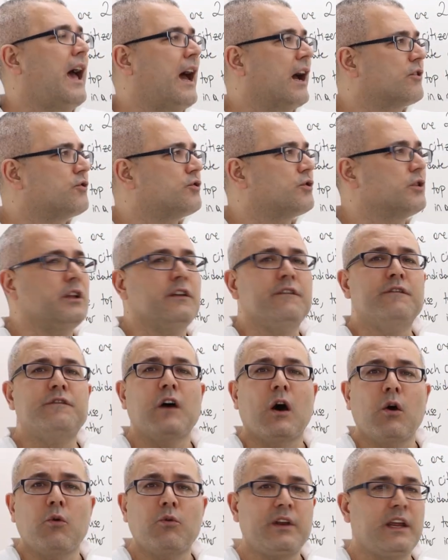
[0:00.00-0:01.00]
actually
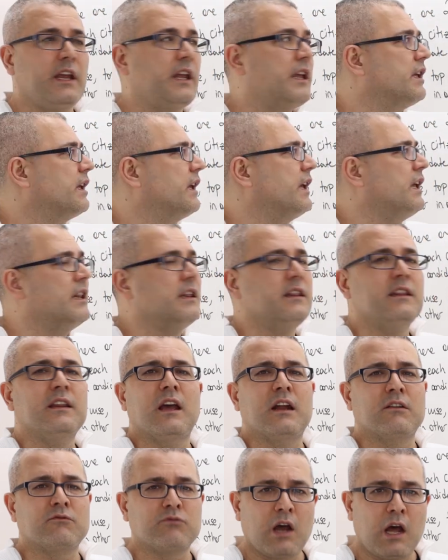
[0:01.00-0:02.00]
voting in
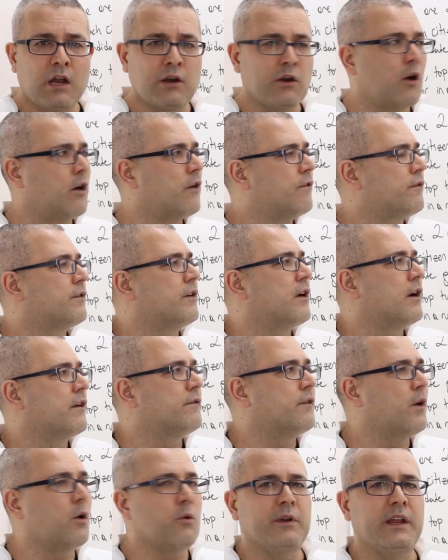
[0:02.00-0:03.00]
a runoff
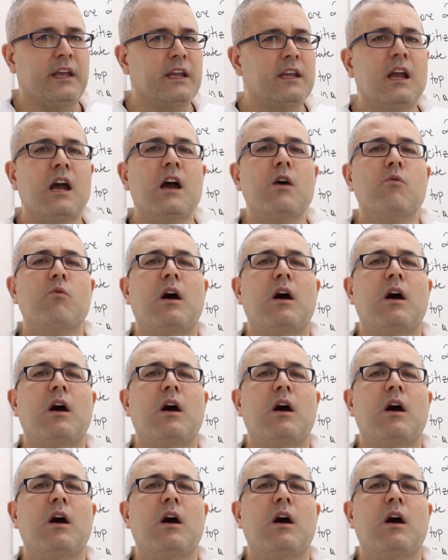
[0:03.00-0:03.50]
voting,